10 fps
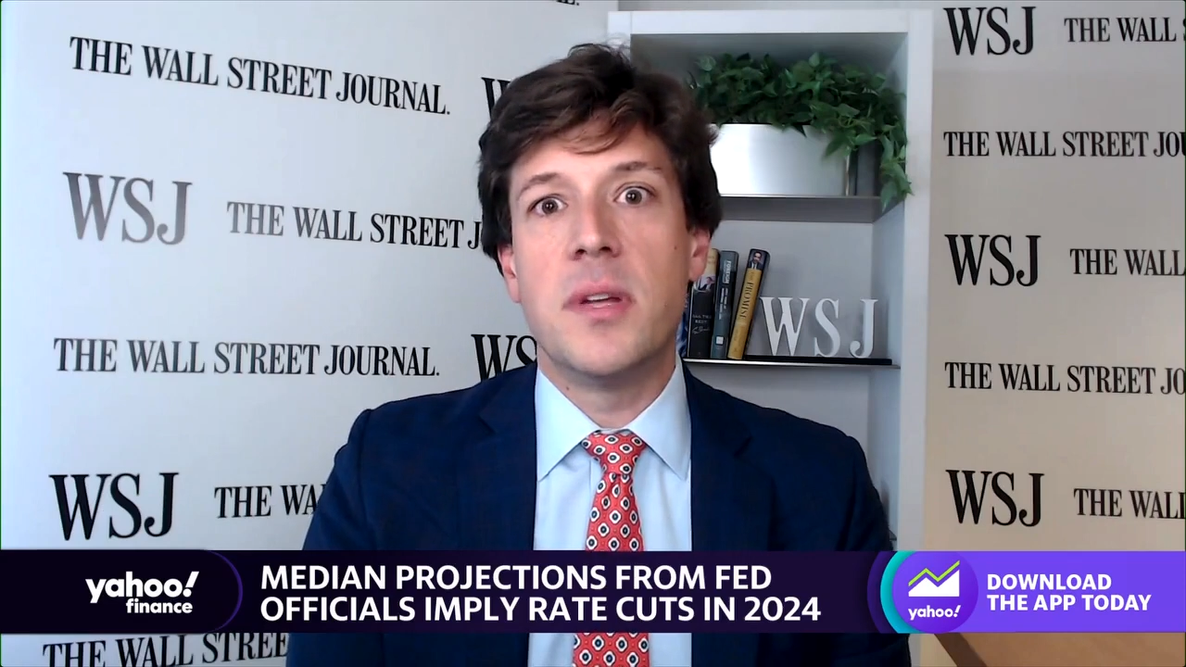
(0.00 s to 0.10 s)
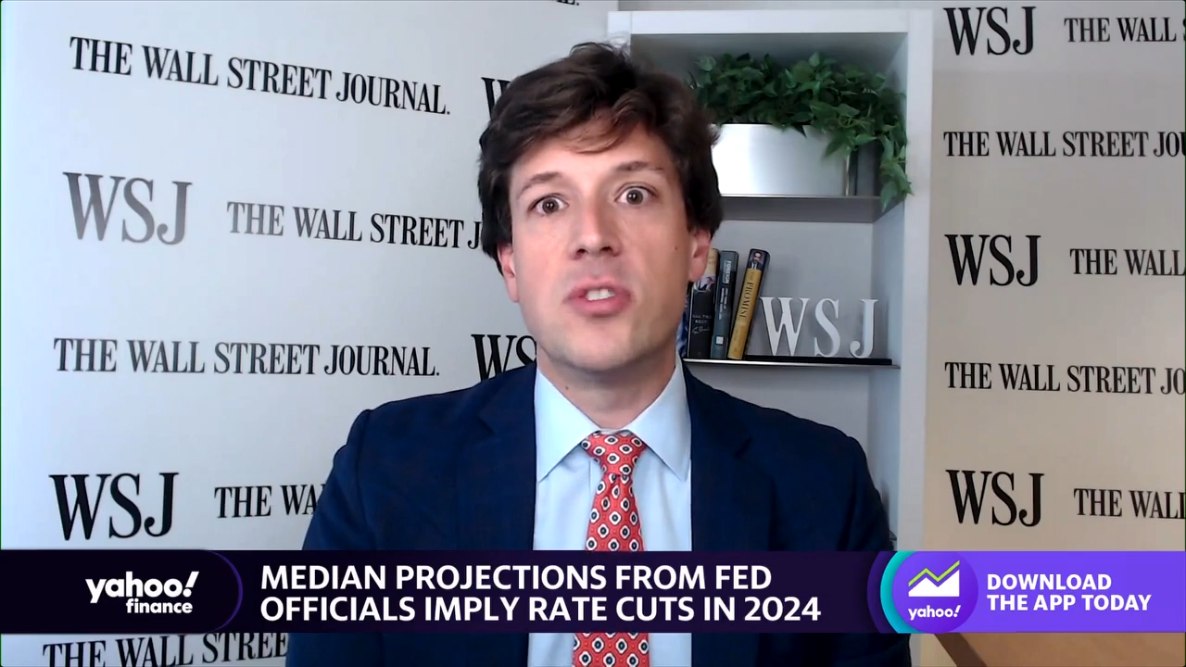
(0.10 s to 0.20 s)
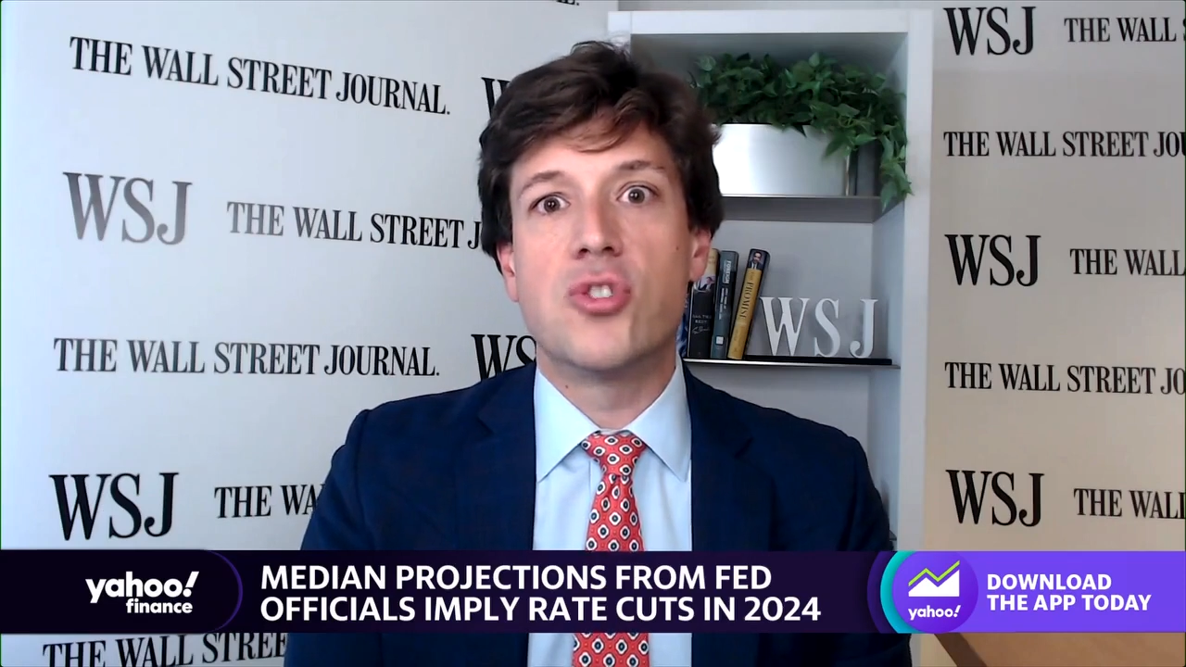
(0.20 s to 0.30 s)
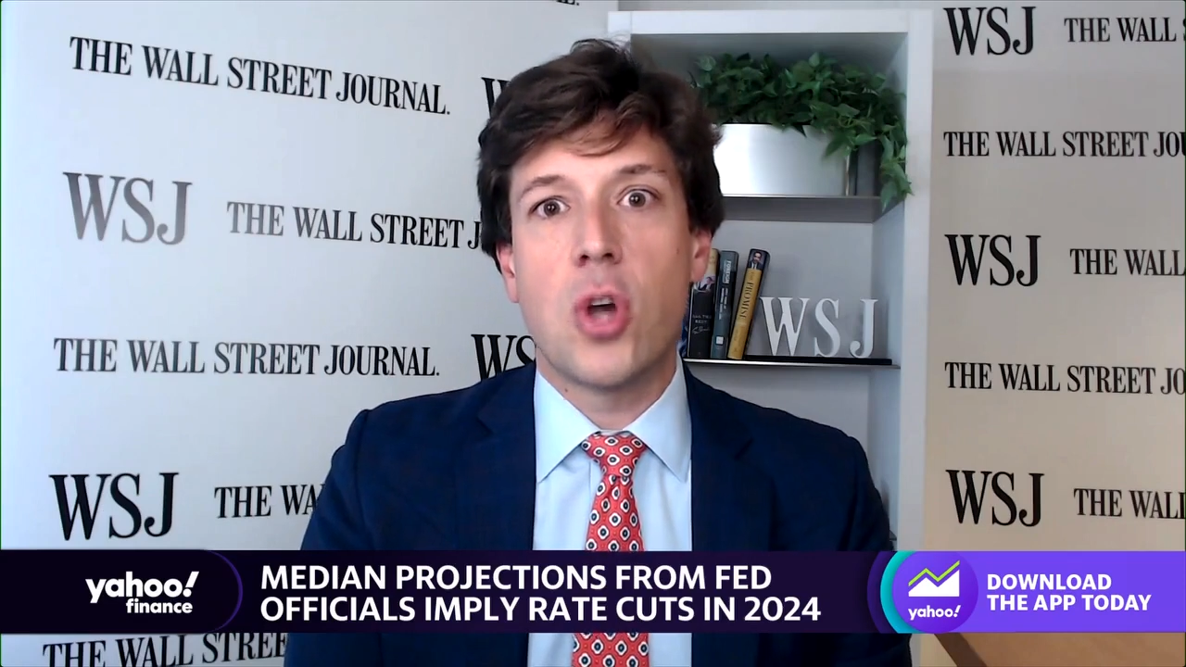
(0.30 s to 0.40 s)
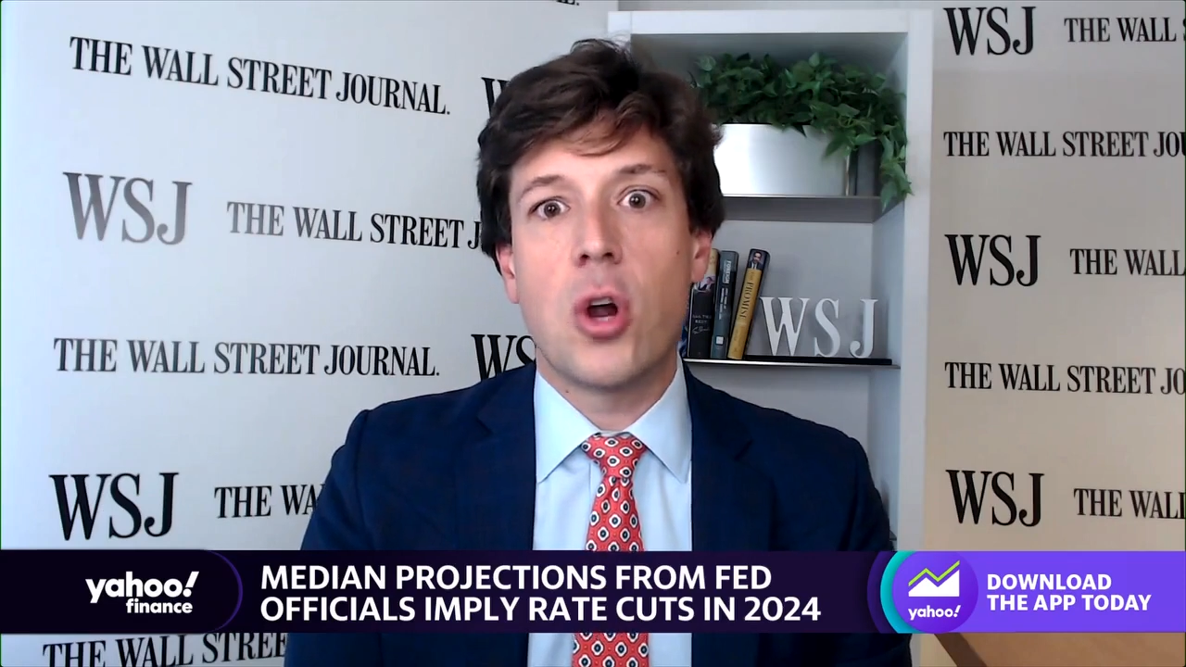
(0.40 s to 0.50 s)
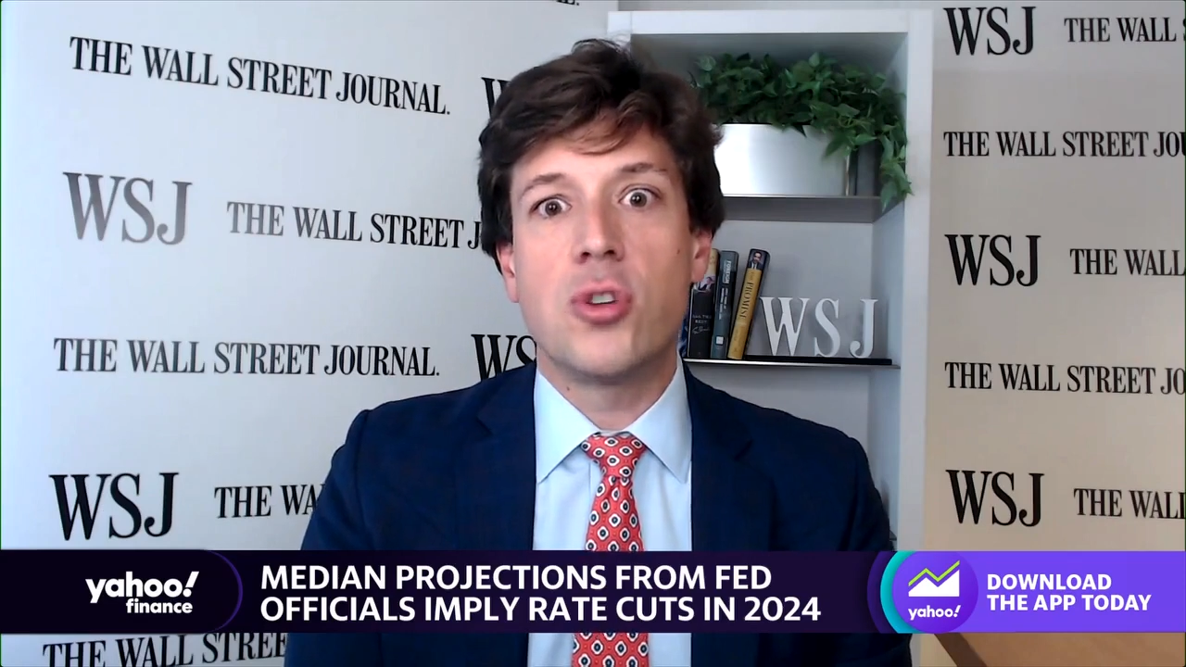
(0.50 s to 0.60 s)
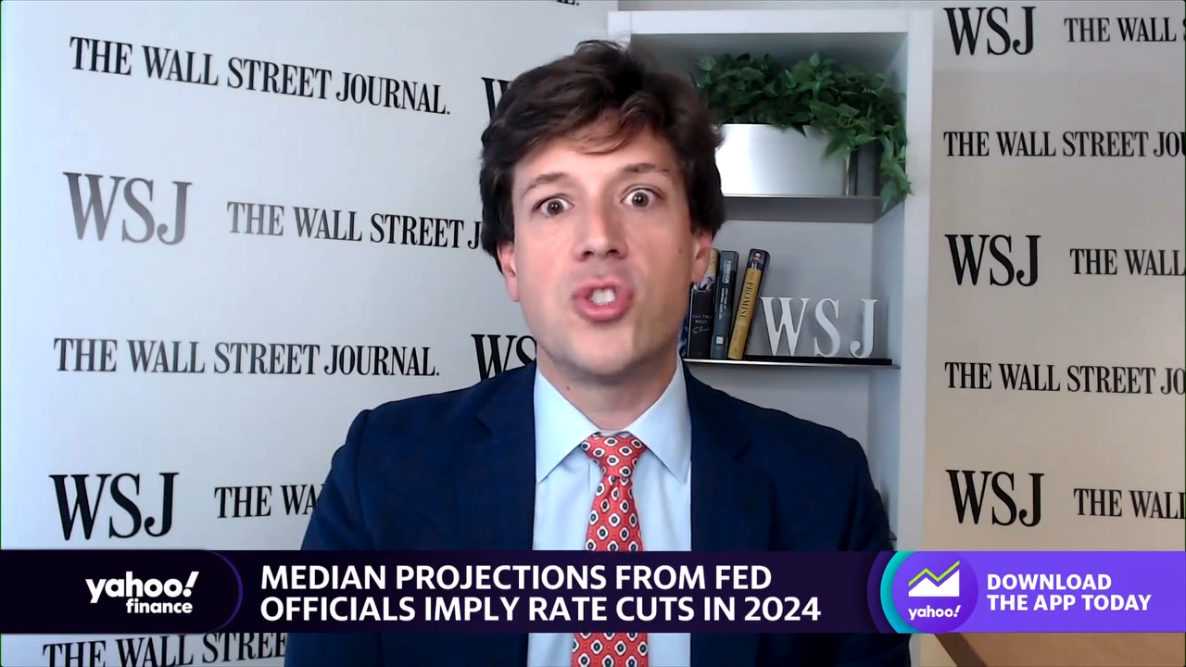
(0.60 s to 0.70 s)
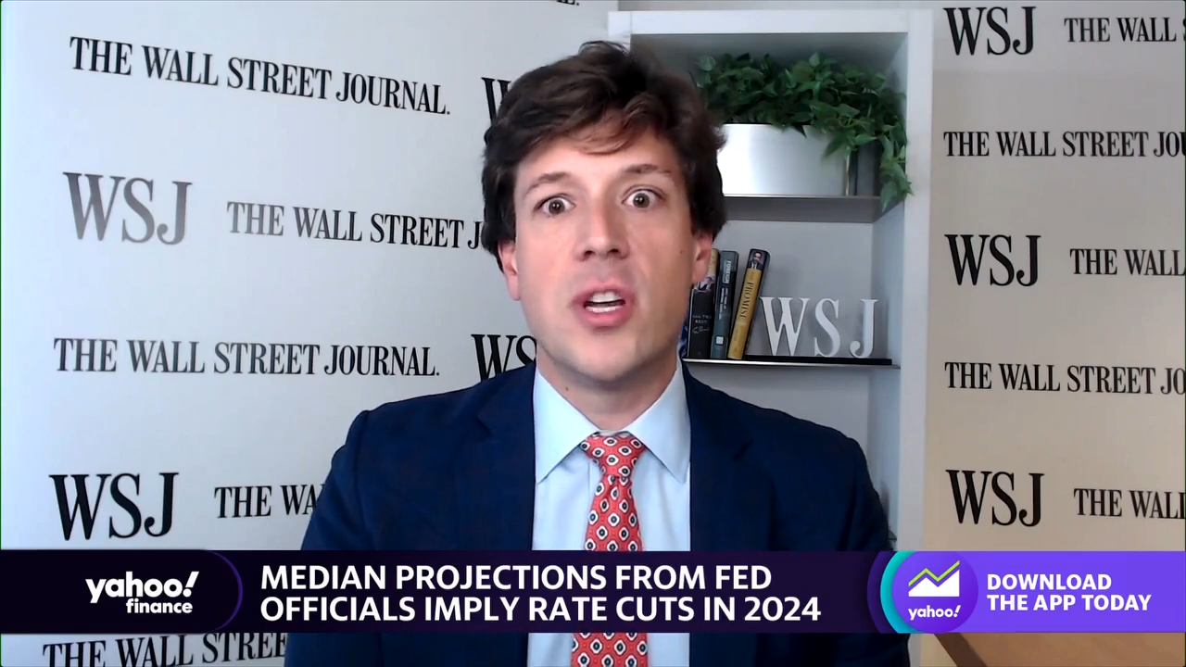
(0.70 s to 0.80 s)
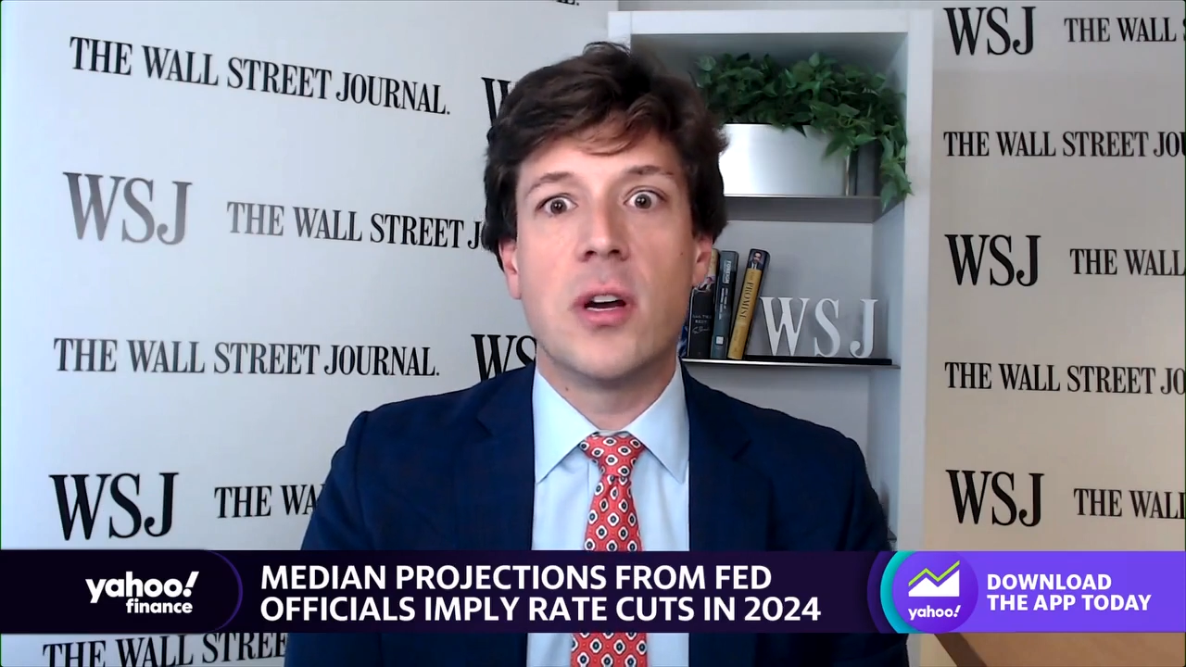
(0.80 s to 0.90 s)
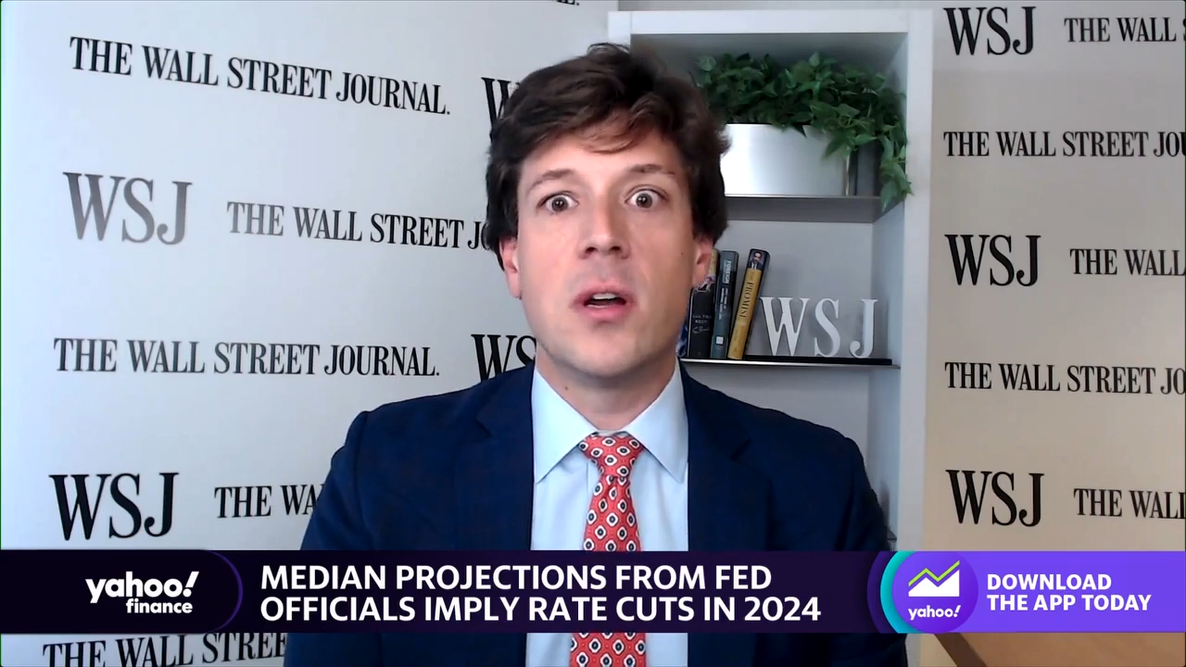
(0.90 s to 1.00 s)
be in
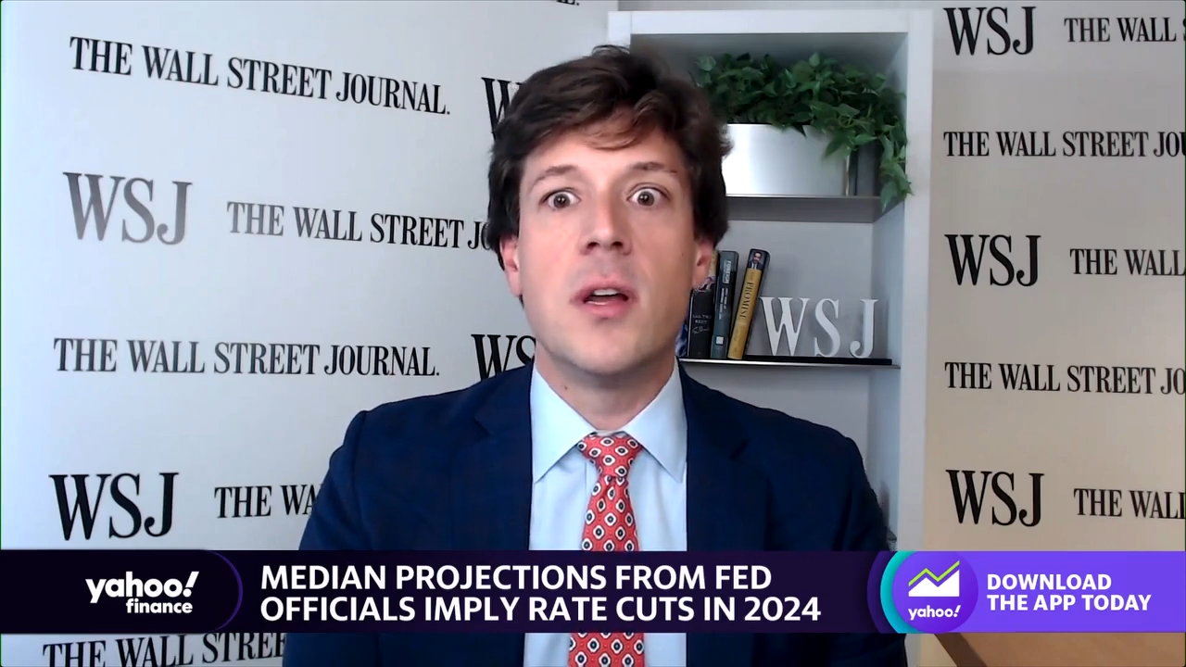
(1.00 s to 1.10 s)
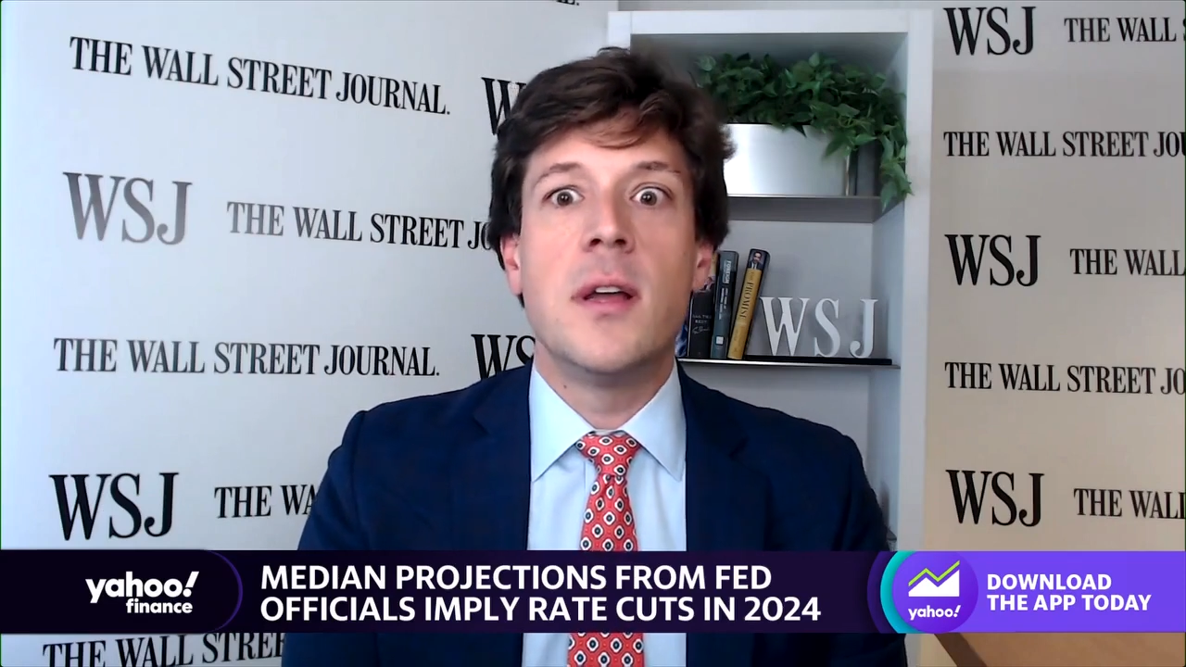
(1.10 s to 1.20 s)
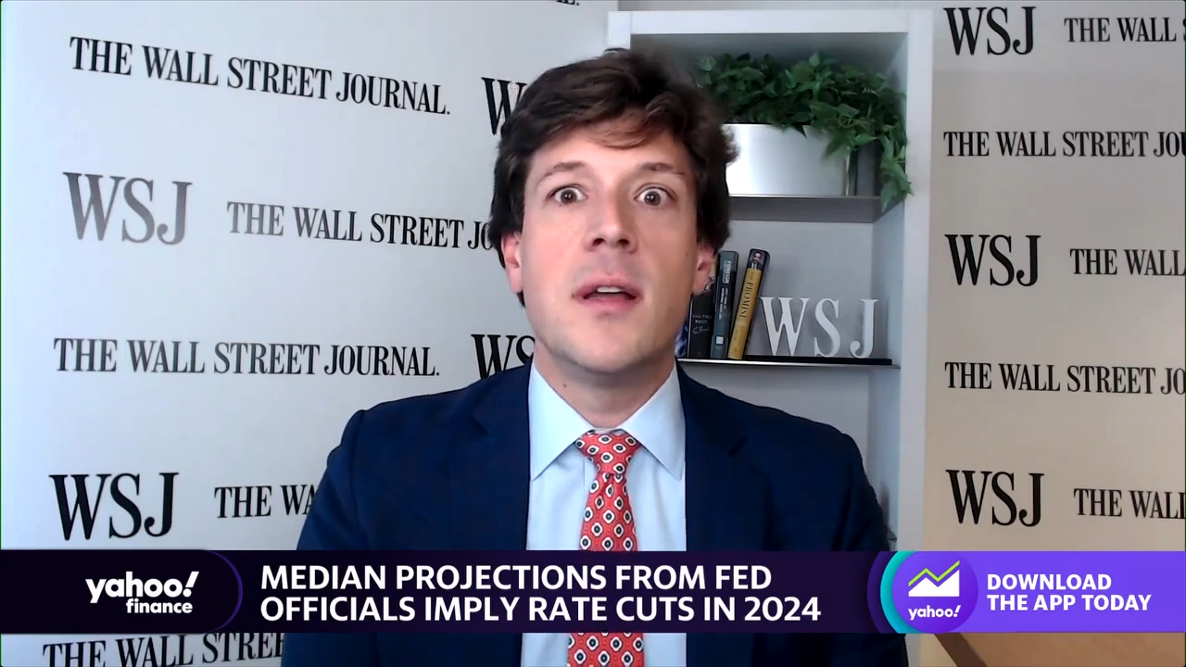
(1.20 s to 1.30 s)
charge here.